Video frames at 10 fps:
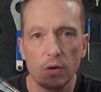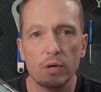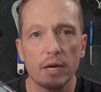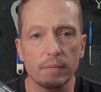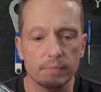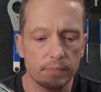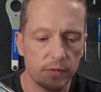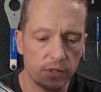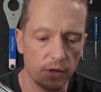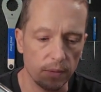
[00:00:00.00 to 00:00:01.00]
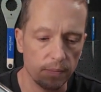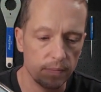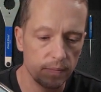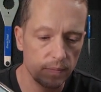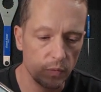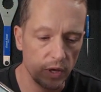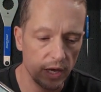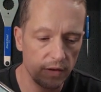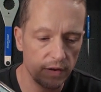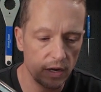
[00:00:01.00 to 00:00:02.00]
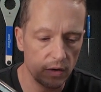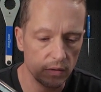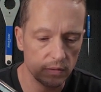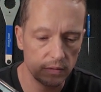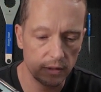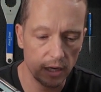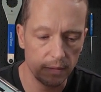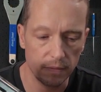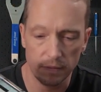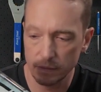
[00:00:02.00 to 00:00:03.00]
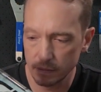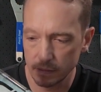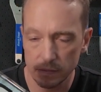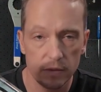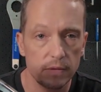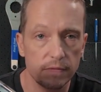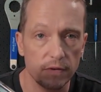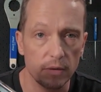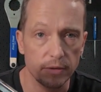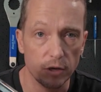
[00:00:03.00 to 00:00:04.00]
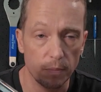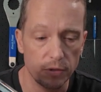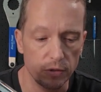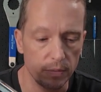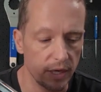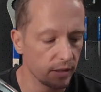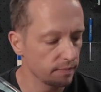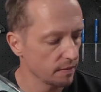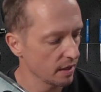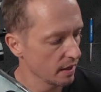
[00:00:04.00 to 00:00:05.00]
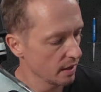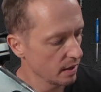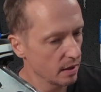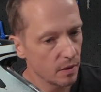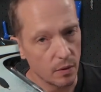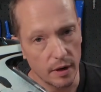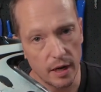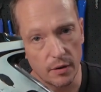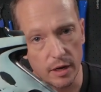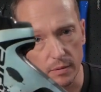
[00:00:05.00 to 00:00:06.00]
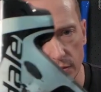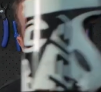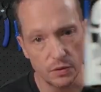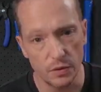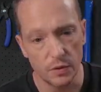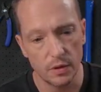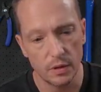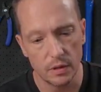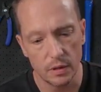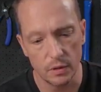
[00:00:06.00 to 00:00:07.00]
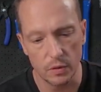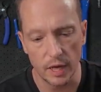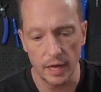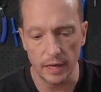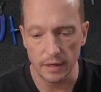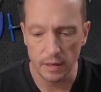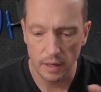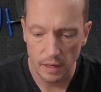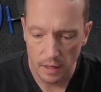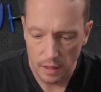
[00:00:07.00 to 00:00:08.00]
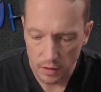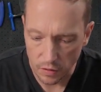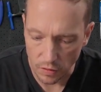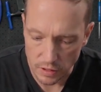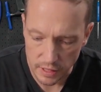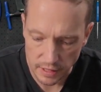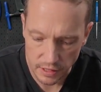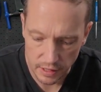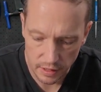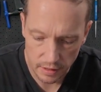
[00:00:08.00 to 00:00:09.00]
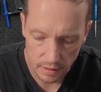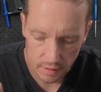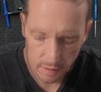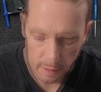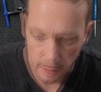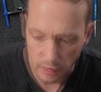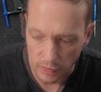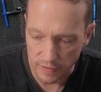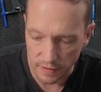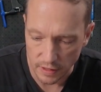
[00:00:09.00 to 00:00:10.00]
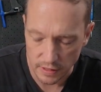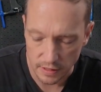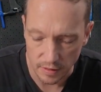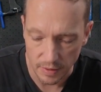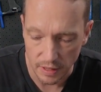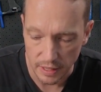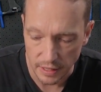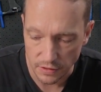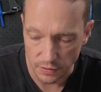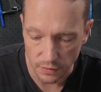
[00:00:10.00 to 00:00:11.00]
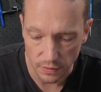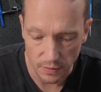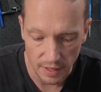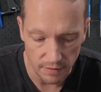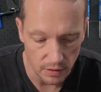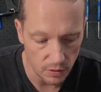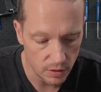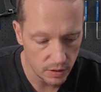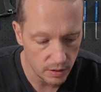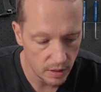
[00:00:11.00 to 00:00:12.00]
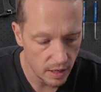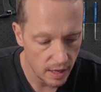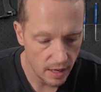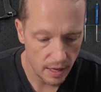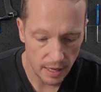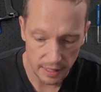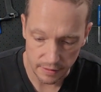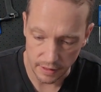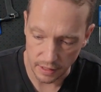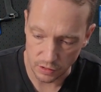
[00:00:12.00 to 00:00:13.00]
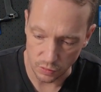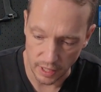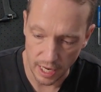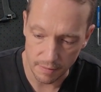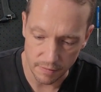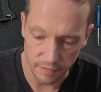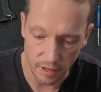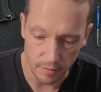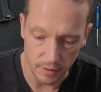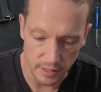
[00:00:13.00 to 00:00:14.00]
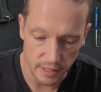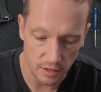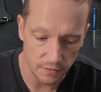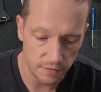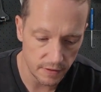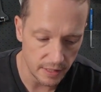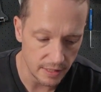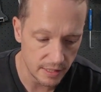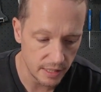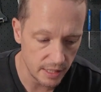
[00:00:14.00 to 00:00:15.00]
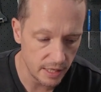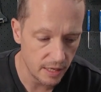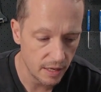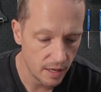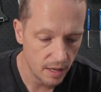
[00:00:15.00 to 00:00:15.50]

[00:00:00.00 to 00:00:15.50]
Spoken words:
Okay, so we have our carbon fibre top tube here. We're now able to look at cross-sectioning it. This will give us the ability to have a look at the actual carbon fibre itself and see